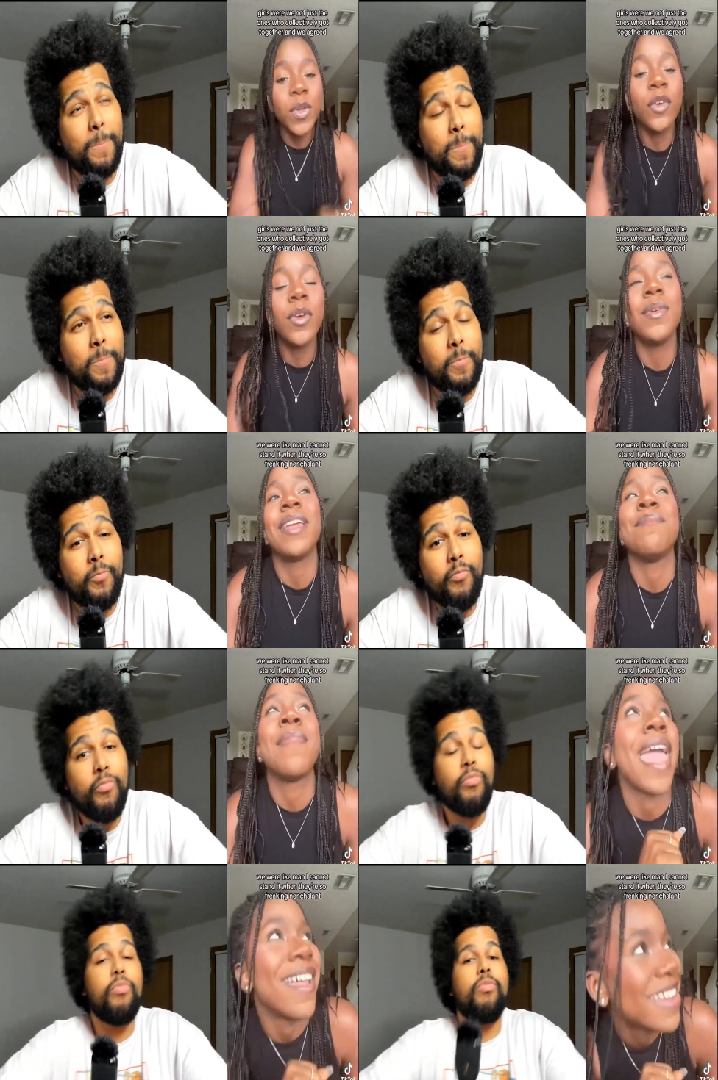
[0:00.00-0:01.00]
Speaker 1: we agreed, we were like,
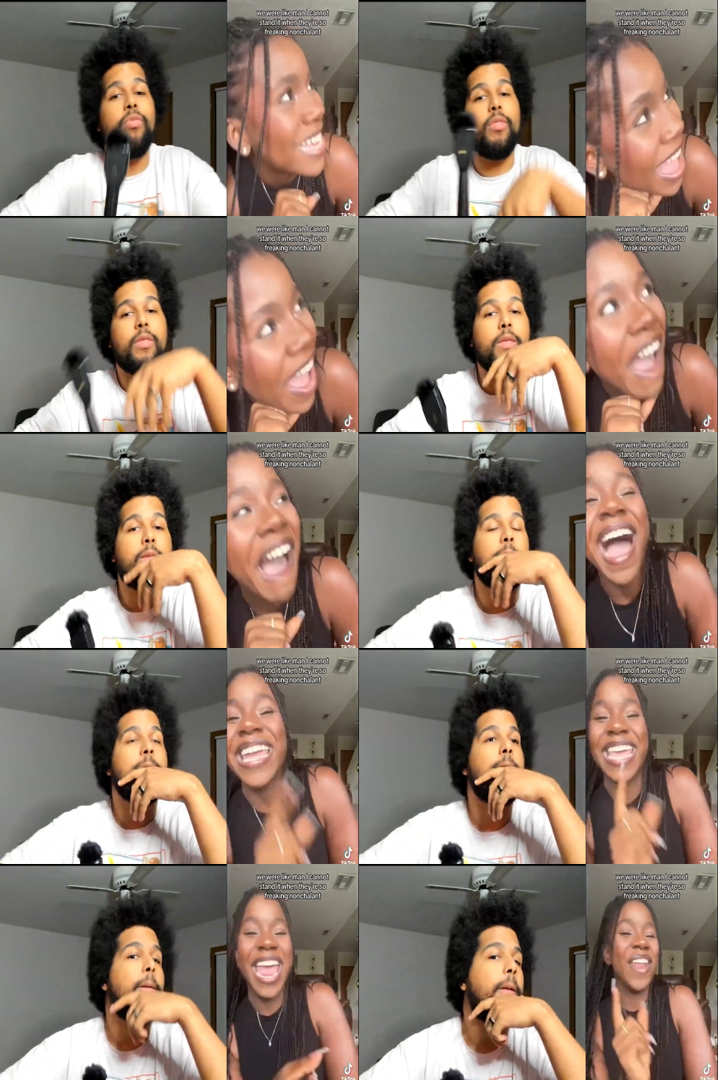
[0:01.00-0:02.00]
man, I
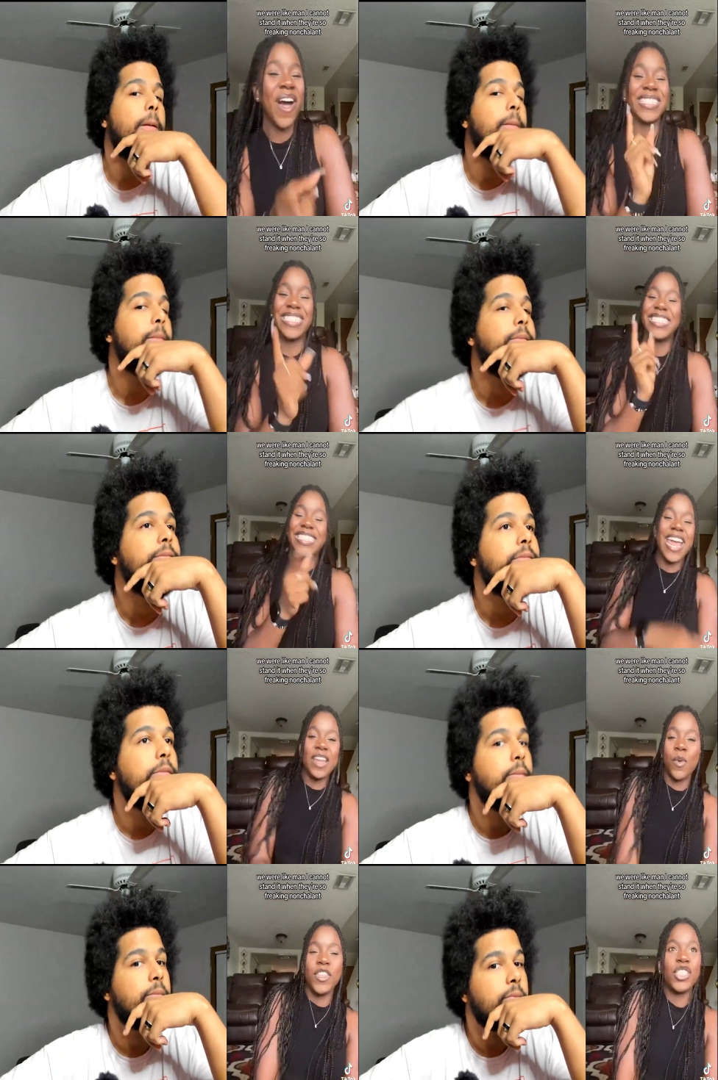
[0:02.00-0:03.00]
cannot stand
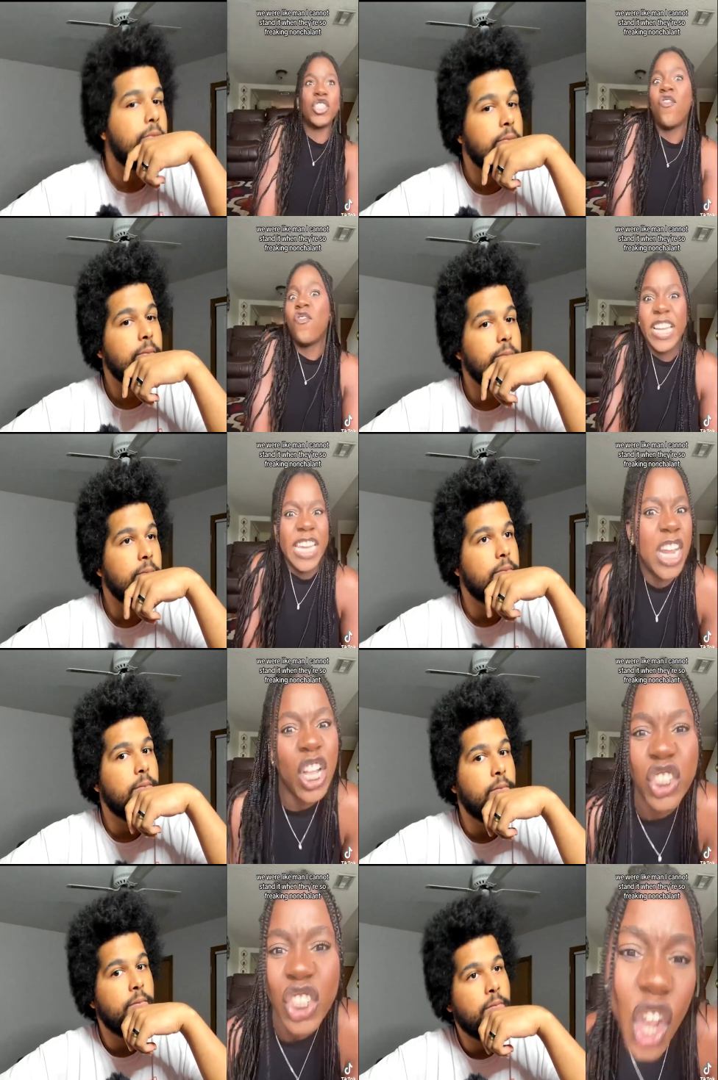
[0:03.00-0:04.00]
it when they're so fucking
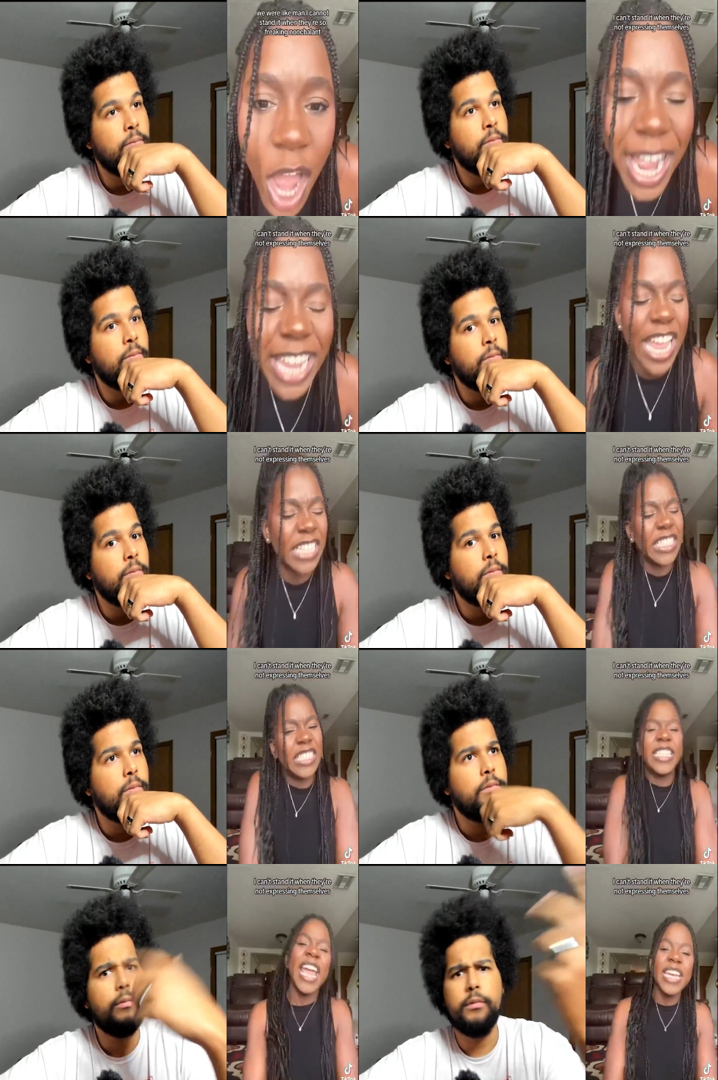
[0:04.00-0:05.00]
nonchalant. I can't
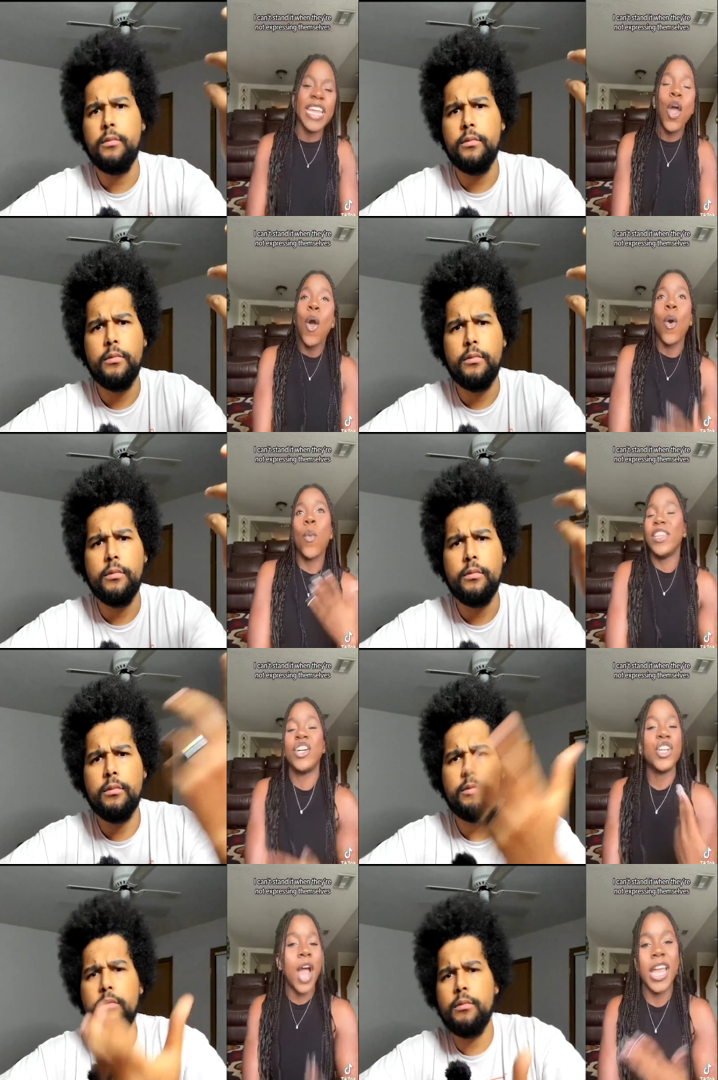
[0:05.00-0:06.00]
stand it when
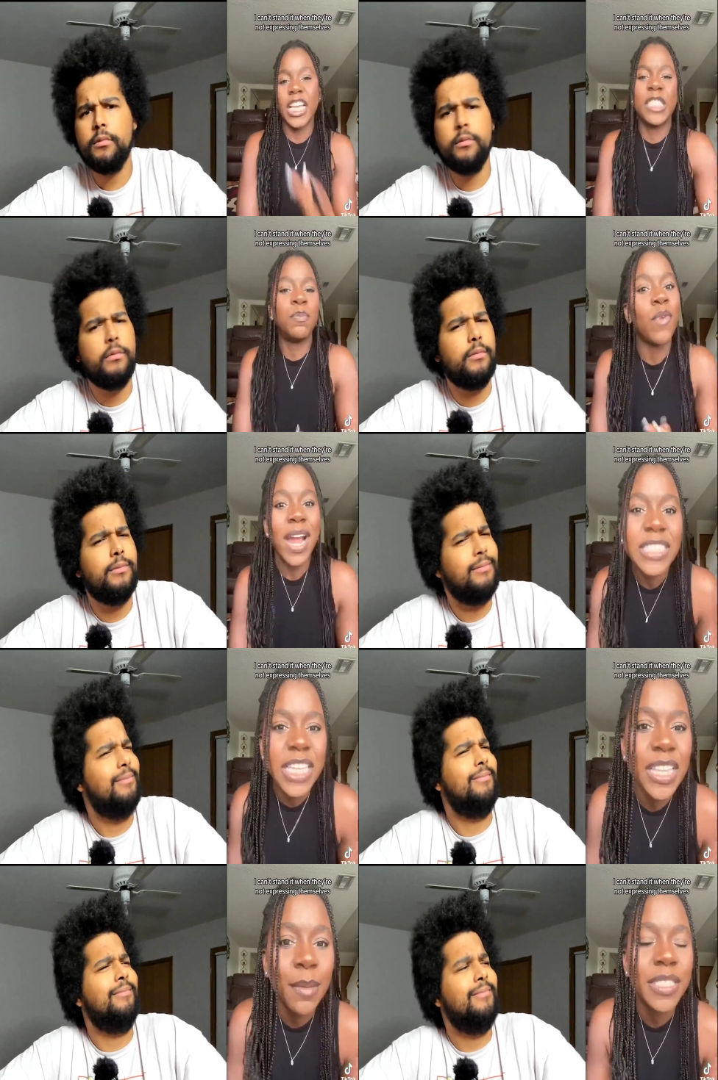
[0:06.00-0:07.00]
they're not
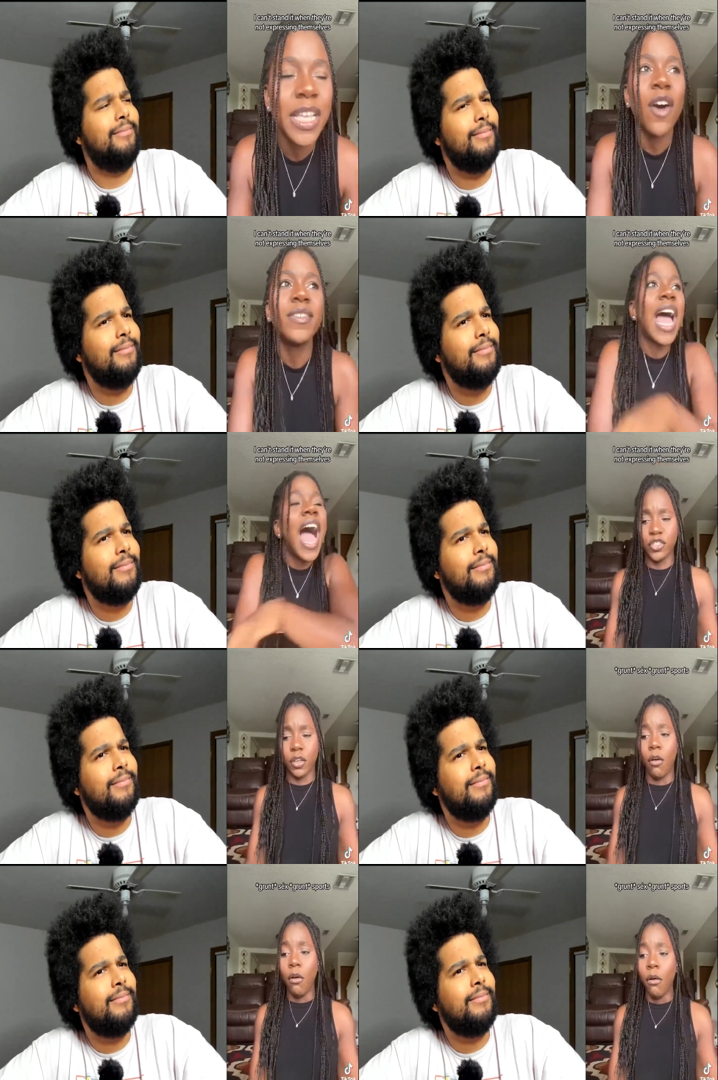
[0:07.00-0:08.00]
Speaker 2: expressing themselves. It's like,
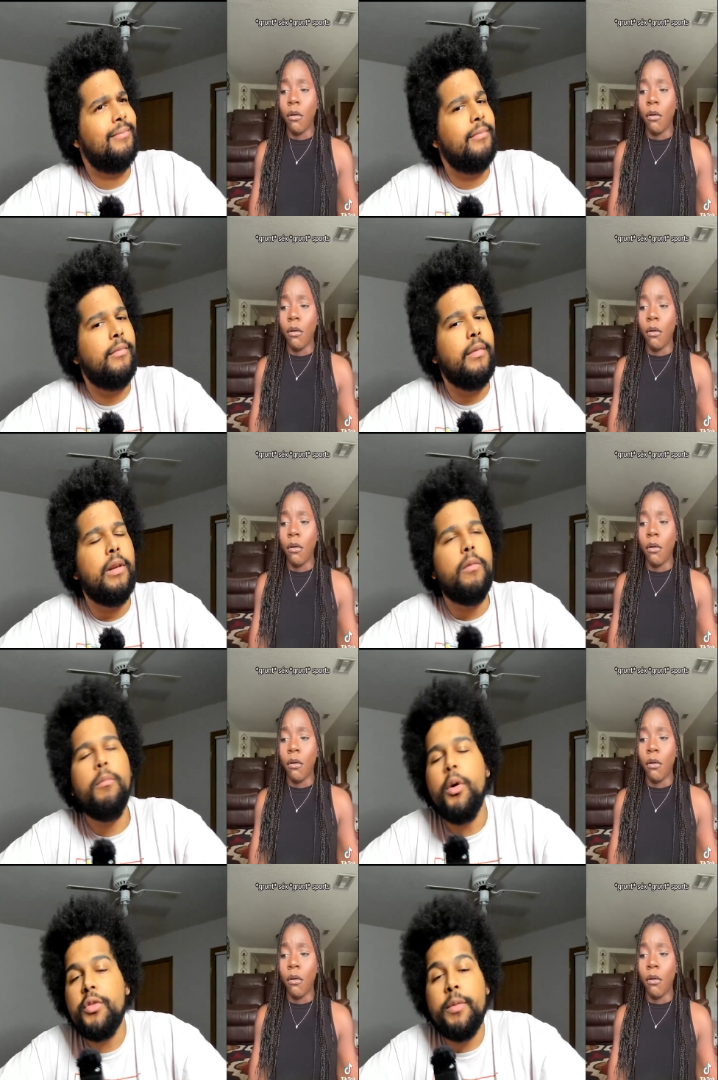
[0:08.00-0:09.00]
ugh.
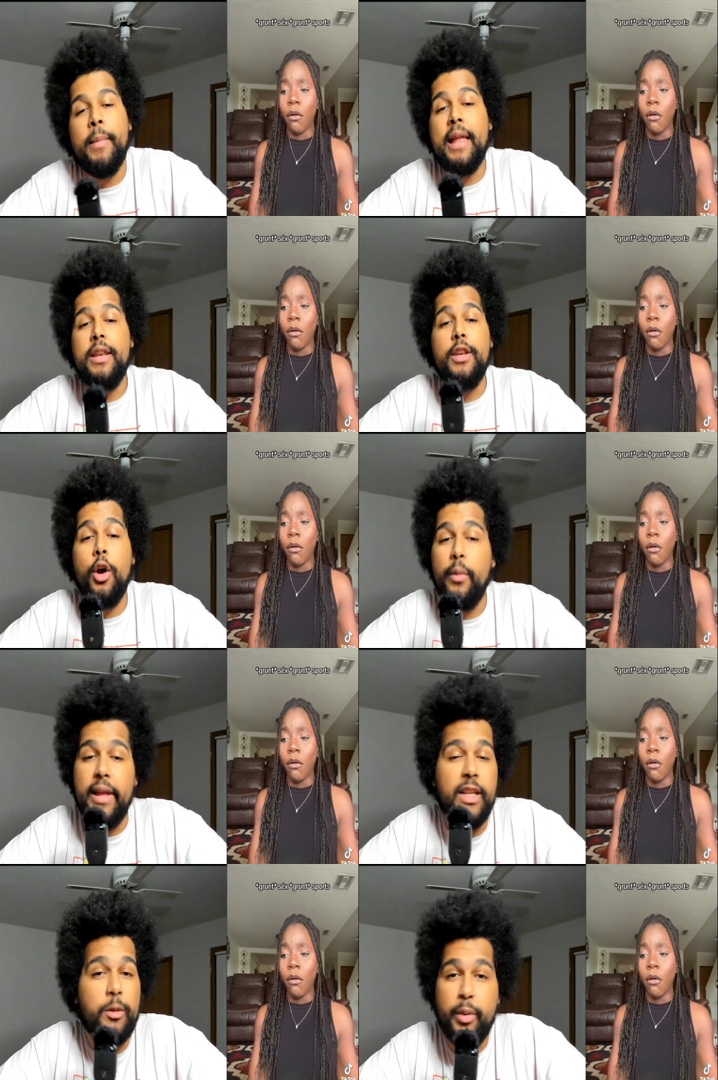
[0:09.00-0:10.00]
Most men don't
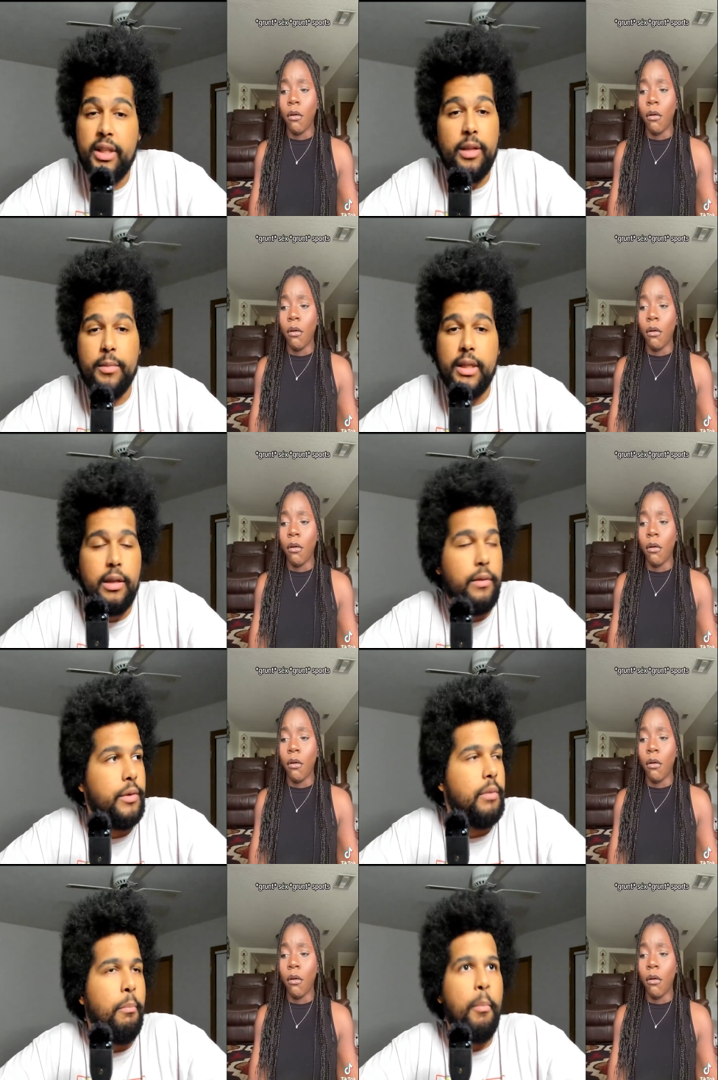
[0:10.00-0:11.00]
express themselves.
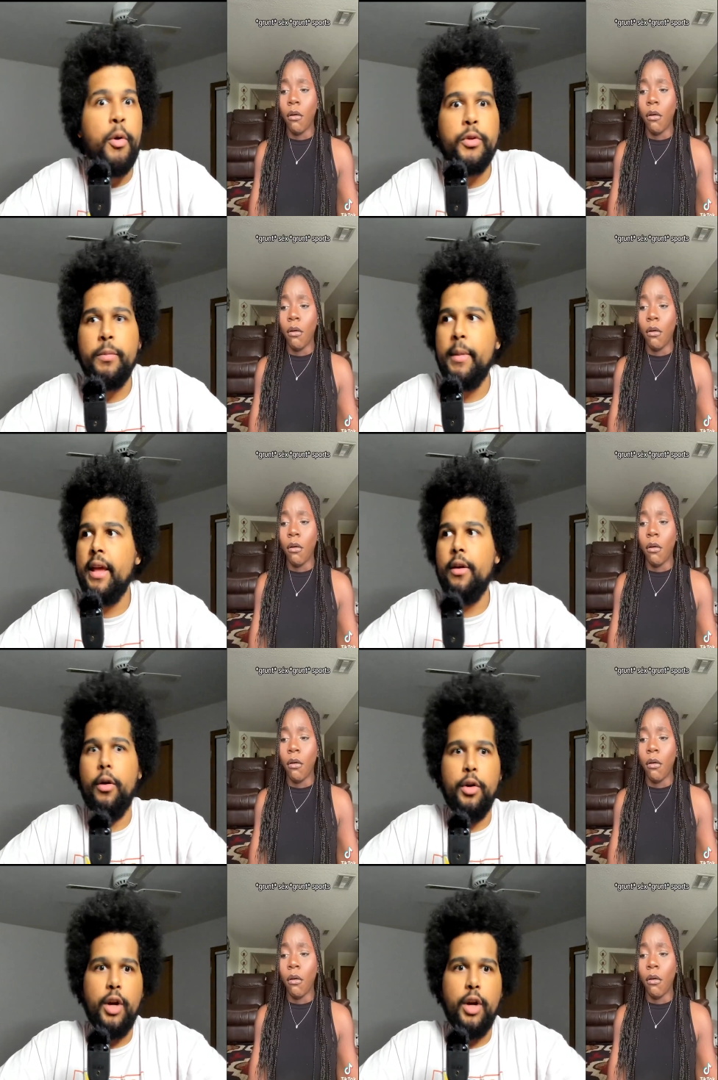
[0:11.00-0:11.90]
Most men are